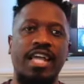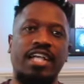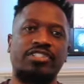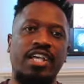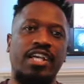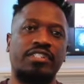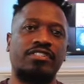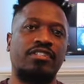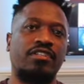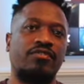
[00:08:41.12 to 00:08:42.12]
actually
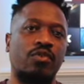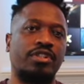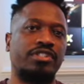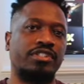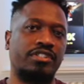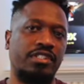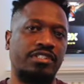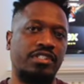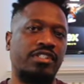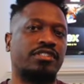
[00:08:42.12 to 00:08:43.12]
has voice
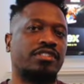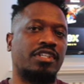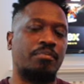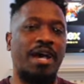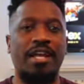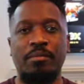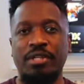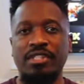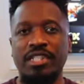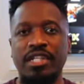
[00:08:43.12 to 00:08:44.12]
assistance
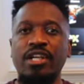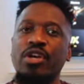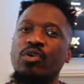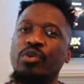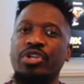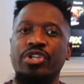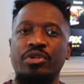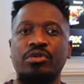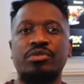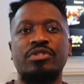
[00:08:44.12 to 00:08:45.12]
compatibility where you can
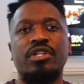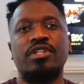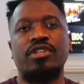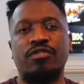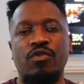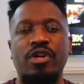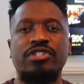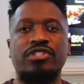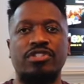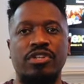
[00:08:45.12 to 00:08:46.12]
use your voice
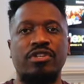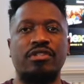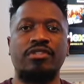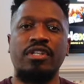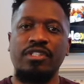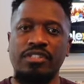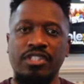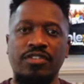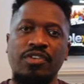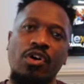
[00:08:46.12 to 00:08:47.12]
to turn the
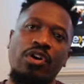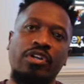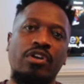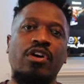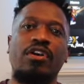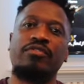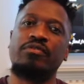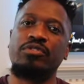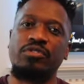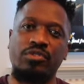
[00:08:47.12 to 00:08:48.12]
TV on and off,
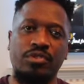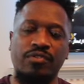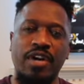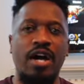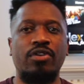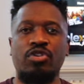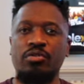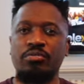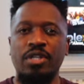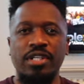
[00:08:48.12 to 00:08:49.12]
do the
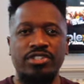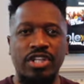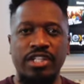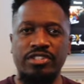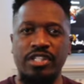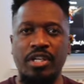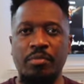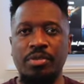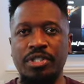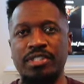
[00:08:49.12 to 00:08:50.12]
volume, change the
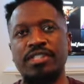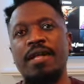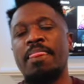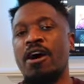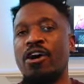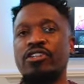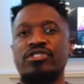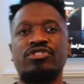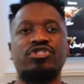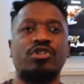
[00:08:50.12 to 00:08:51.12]
inputs. I
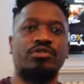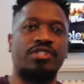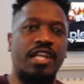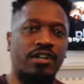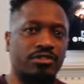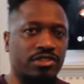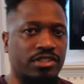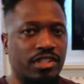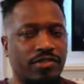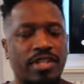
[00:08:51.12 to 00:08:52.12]
also chose the LG
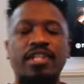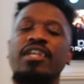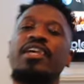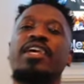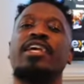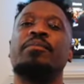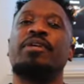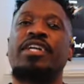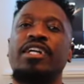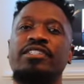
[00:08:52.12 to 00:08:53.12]
TV
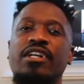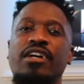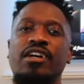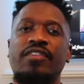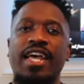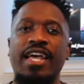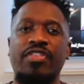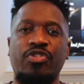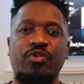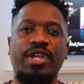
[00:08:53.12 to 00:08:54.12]
because it
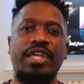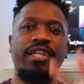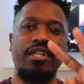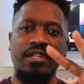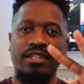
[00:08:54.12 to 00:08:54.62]
had 3